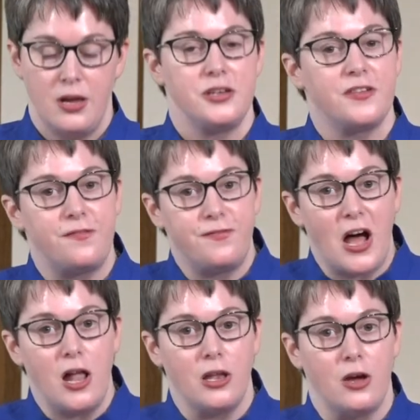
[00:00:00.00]
to
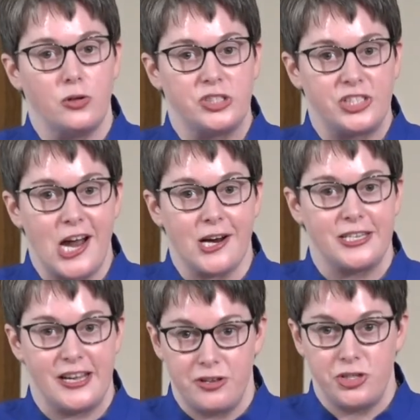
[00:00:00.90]
follow
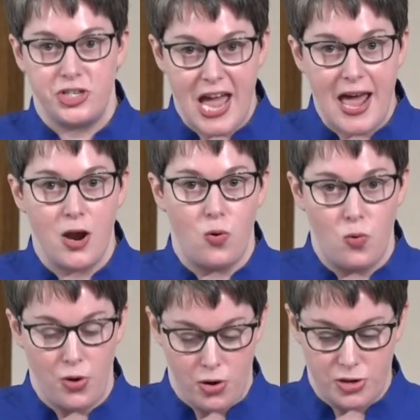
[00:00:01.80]
Stockdale's shadow
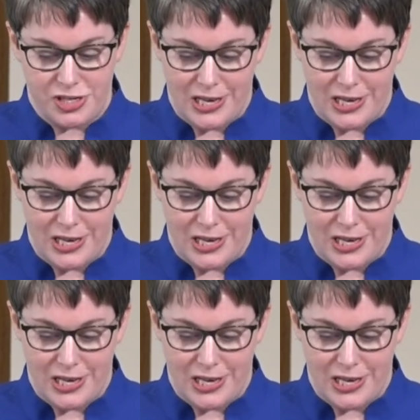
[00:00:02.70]
orders